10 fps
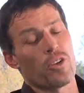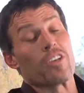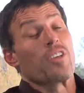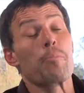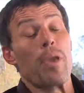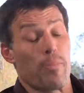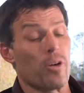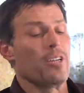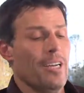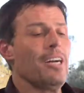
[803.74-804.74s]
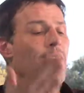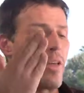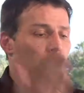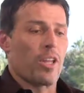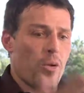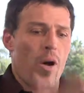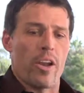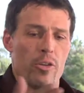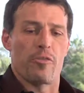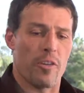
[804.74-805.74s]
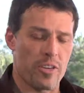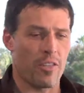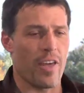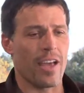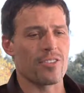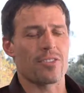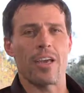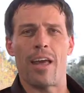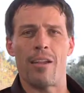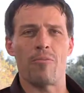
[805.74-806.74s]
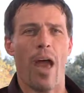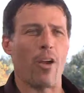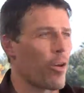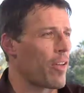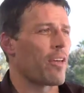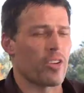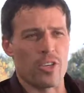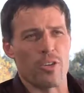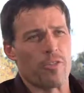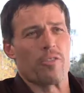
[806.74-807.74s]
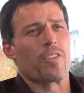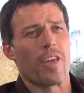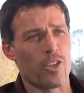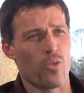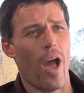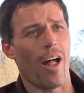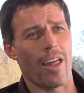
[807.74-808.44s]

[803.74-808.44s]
Now, some people, they really want to do 50 things, and I don't know if any of us can do 50 things well.